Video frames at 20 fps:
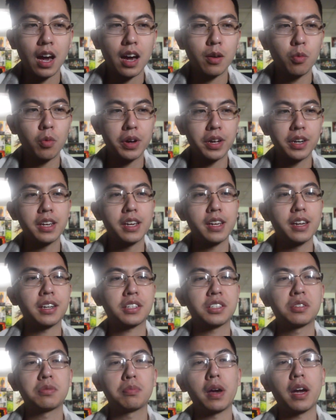I went in
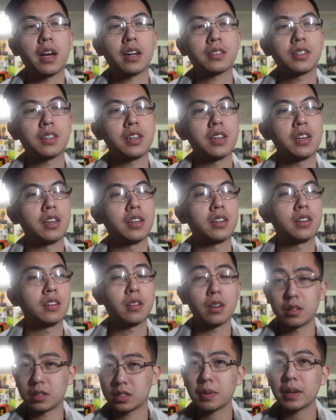
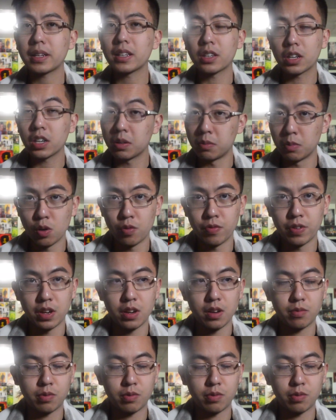expecting a good movie,